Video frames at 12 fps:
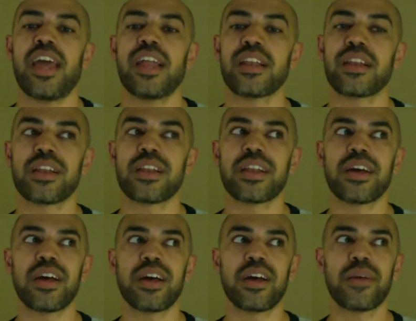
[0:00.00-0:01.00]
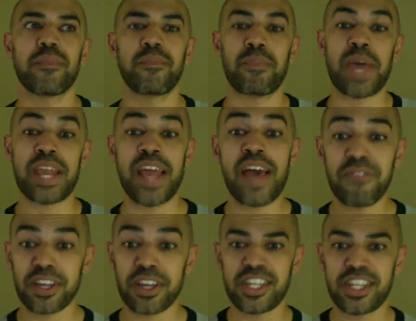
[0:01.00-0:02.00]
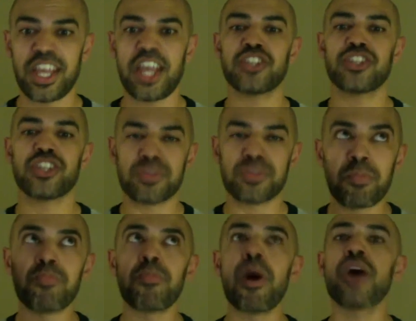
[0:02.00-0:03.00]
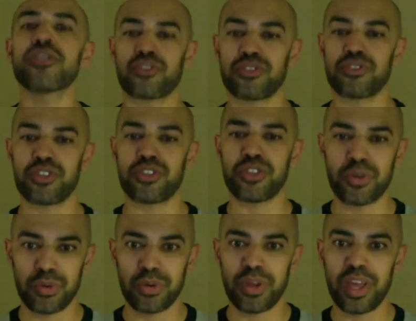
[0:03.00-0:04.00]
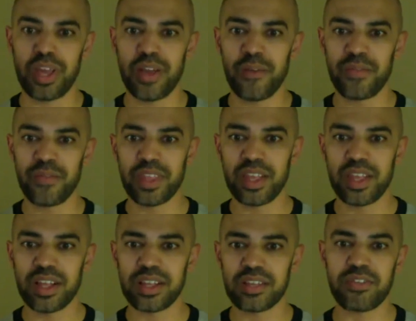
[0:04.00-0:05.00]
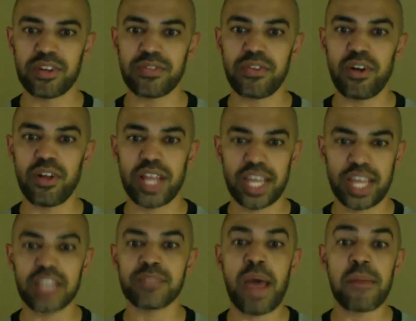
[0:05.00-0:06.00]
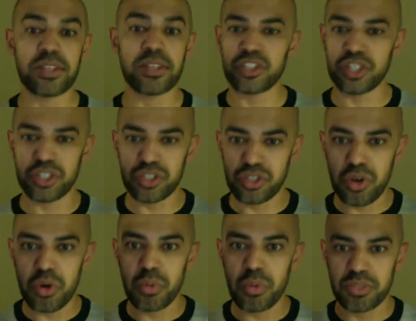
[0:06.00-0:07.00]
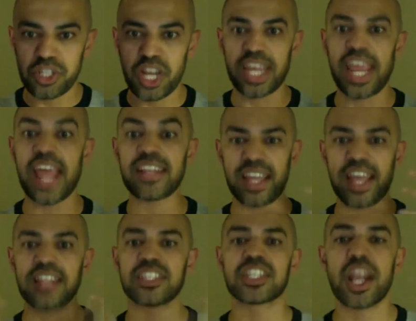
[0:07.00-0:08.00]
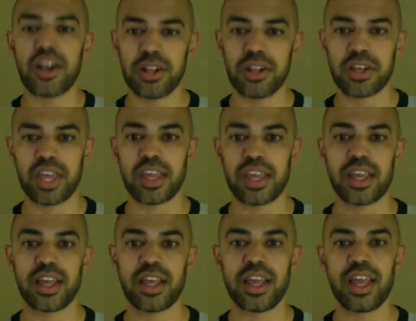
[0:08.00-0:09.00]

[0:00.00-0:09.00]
And Ben Affleck's is this monstrous dude. First of all, like, his Batman's just so gigantic and scary looking